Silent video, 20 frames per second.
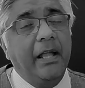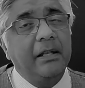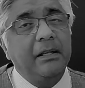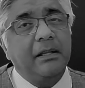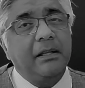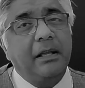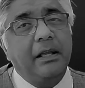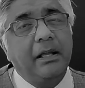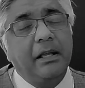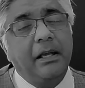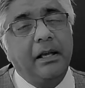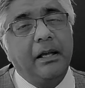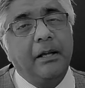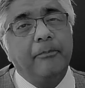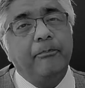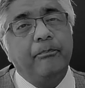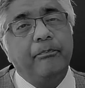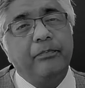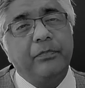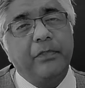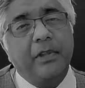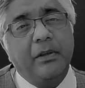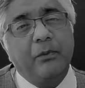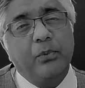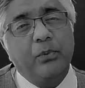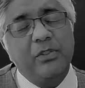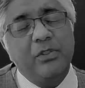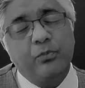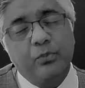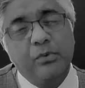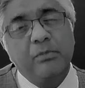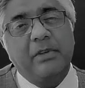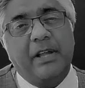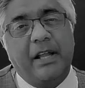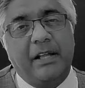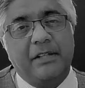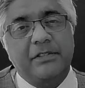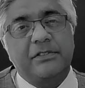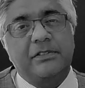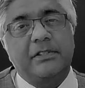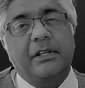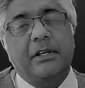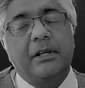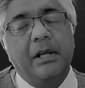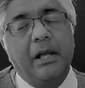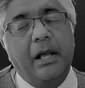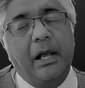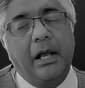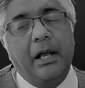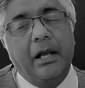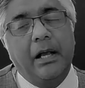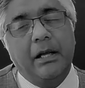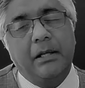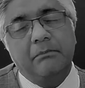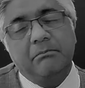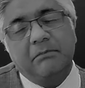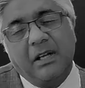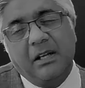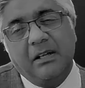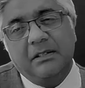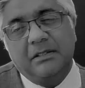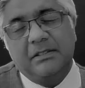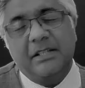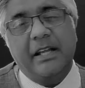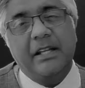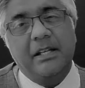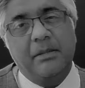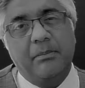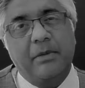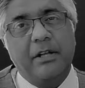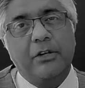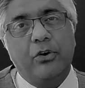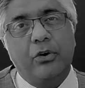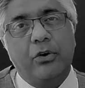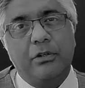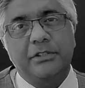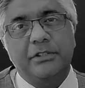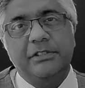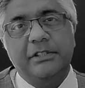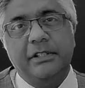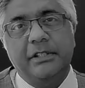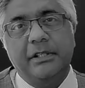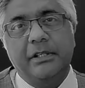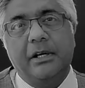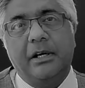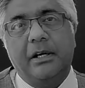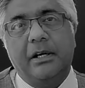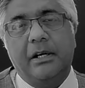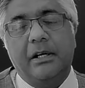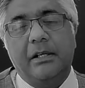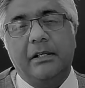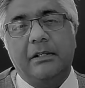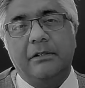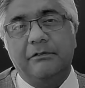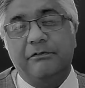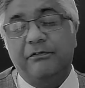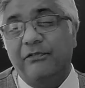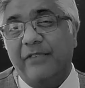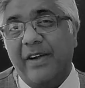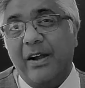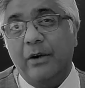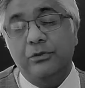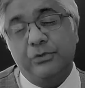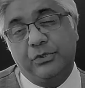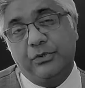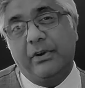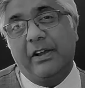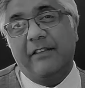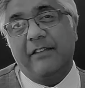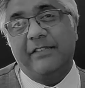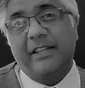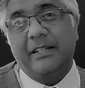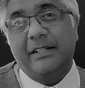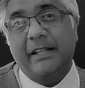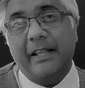And with womb cancer, a tiny minority are found to have